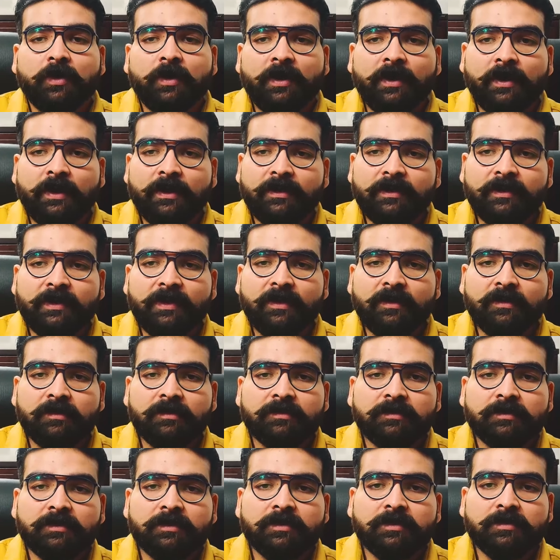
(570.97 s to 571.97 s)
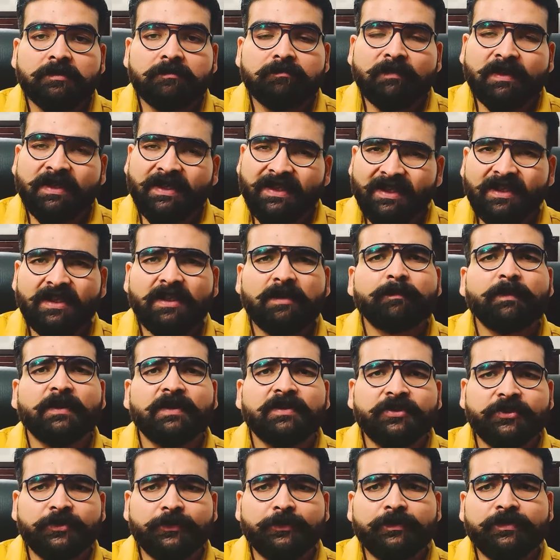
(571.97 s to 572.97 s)
in their material
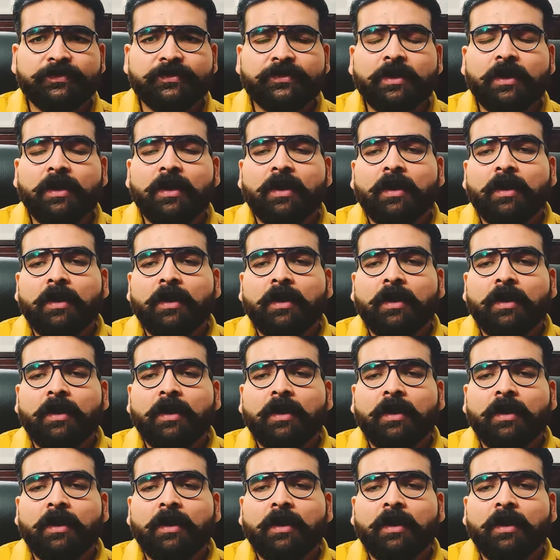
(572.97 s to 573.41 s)
pursuits,